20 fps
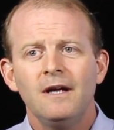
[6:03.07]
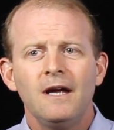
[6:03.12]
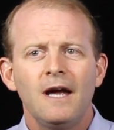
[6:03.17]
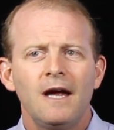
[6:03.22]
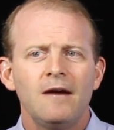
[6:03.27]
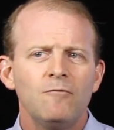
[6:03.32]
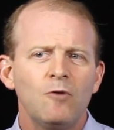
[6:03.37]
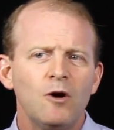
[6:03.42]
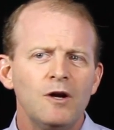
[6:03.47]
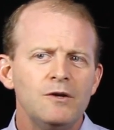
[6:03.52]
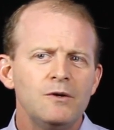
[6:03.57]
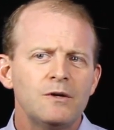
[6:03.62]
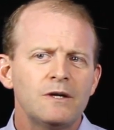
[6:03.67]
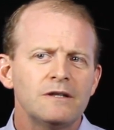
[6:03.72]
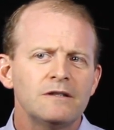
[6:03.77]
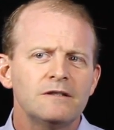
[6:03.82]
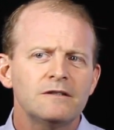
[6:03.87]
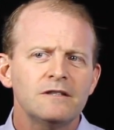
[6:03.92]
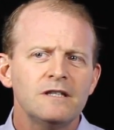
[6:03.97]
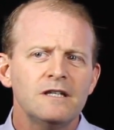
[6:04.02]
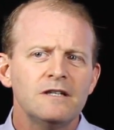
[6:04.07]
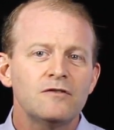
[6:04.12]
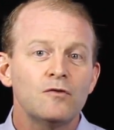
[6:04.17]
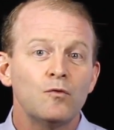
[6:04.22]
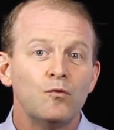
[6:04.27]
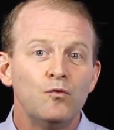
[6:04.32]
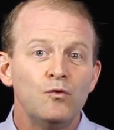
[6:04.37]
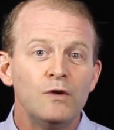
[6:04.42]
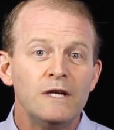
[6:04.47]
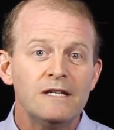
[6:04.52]
And what you can see is the
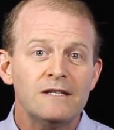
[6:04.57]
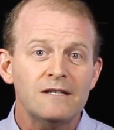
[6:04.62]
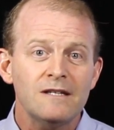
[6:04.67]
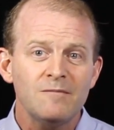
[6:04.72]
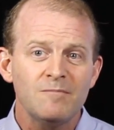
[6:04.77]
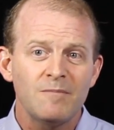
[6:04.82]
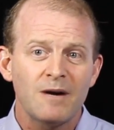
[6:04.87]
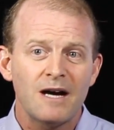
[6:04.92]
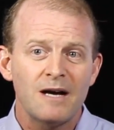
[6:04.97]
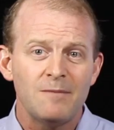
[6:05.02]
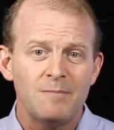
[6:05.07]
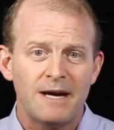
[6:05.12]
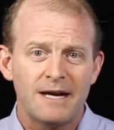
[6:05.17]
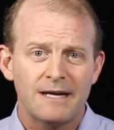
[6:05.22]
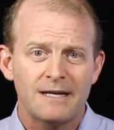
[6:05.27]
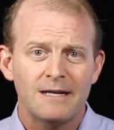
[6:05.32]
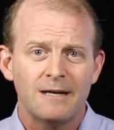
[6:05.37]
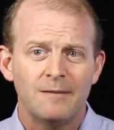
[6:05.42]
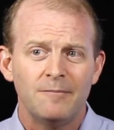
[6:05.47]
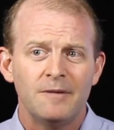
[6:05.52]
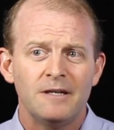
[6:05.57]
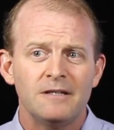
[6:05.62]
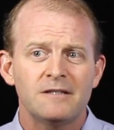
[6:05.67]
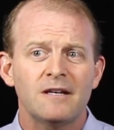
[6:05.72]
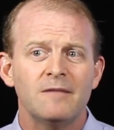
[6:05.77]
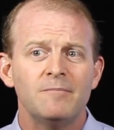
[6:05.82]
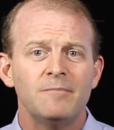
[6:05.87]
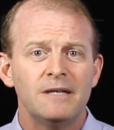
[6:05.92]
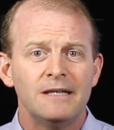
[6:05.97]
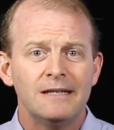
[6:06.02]
recent buyback companies
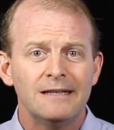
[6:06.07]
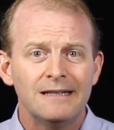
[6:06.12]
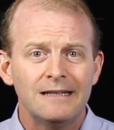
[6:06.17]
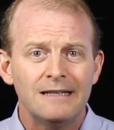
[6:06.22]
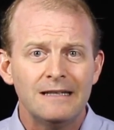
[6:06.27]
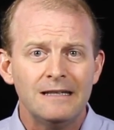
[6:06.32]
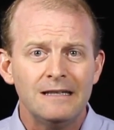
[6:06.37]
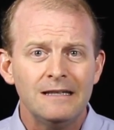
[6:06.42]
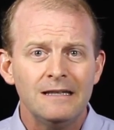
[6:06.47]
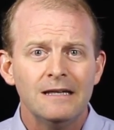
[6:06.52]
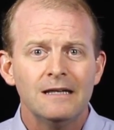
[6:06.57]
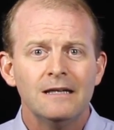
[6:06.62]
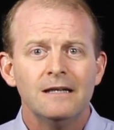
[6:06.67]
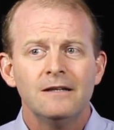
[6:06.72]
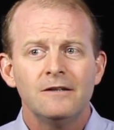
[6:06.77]
have been Lee,